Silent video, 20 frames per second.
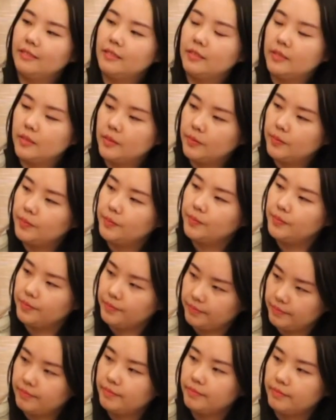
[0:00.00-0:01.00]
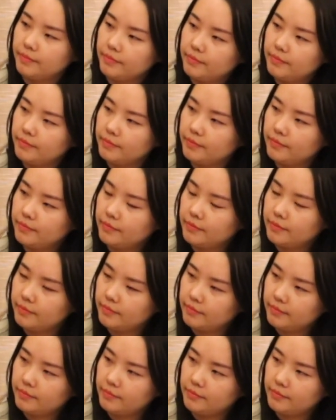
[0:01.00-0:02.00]

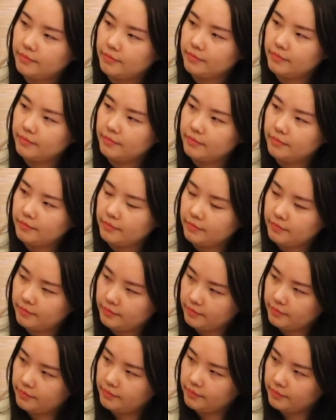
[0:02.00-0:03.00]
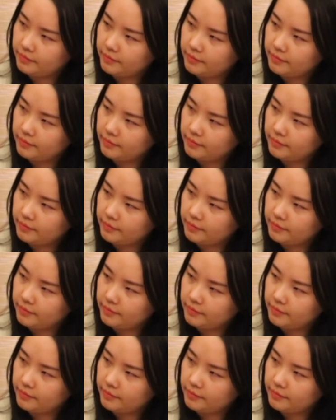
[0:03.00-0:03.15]
(silent)